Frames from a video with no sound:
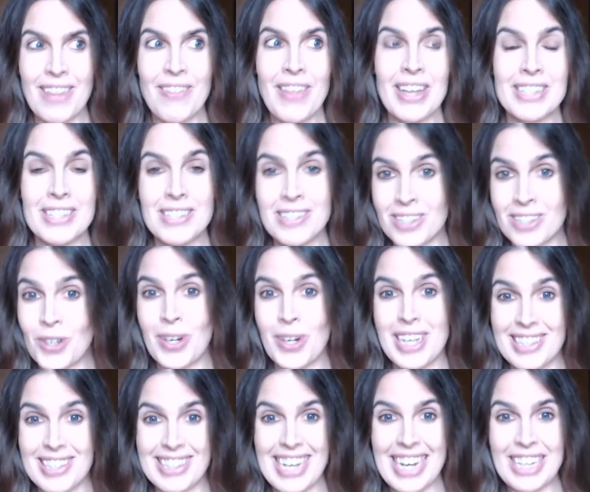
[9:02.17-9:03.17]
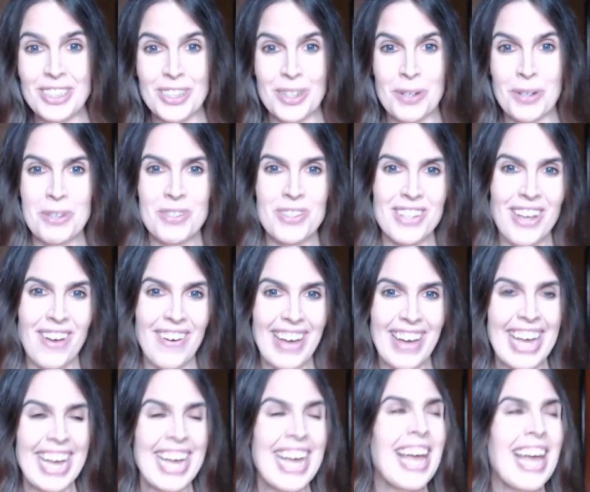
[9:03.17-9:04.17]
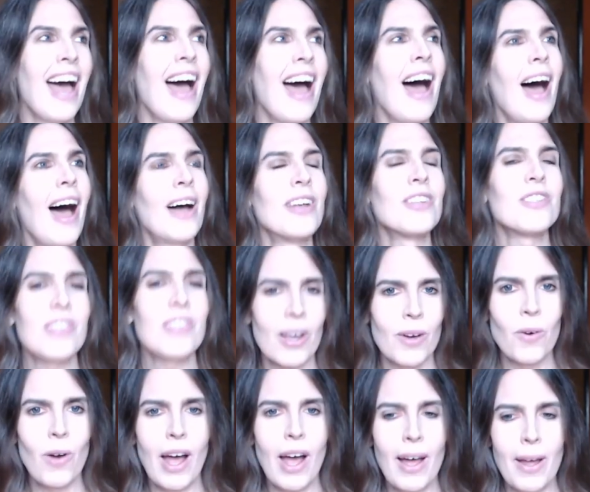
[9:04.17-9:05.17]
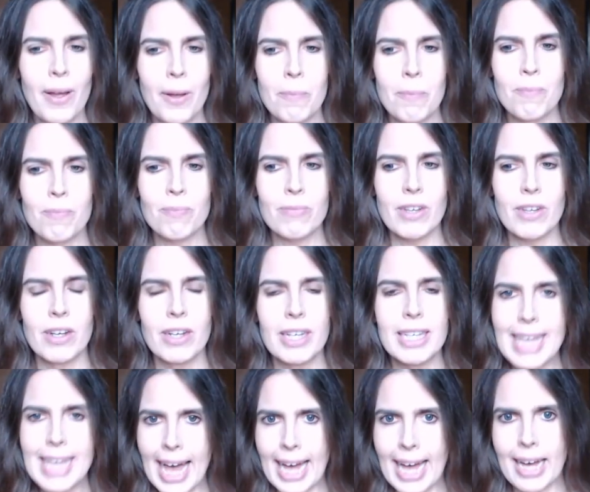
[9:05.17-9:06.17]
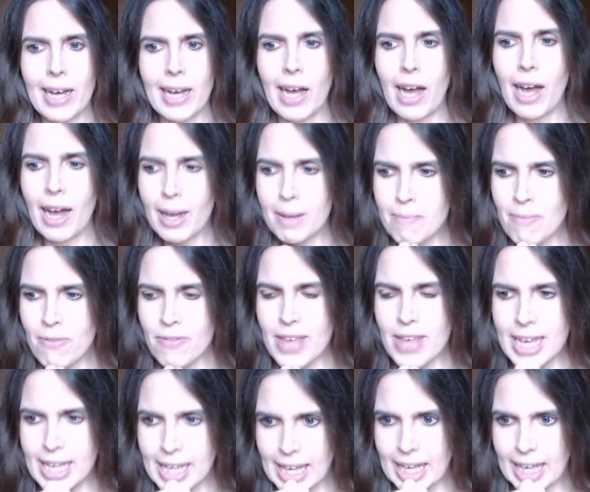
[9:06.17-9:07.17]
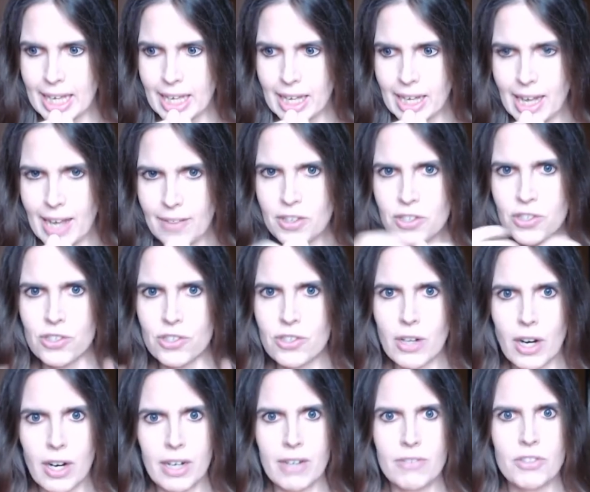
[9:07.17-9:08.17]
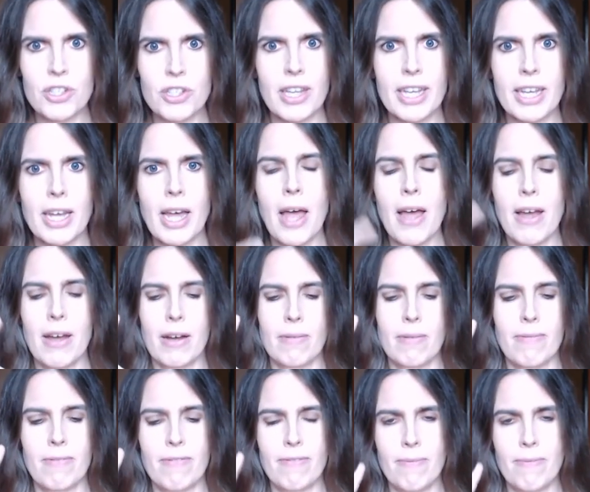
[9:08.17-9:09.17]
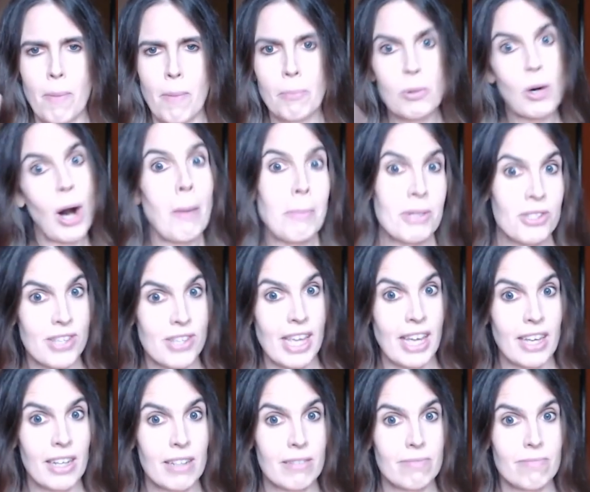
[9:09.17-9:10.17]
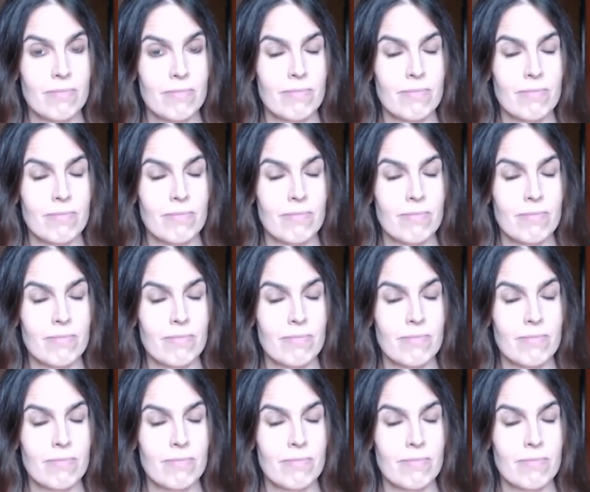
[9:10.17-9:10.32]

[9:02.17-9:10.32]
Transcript: that that's a serious danger with Zoe. So, um, yeah, I'm thinking at the start of just like promising.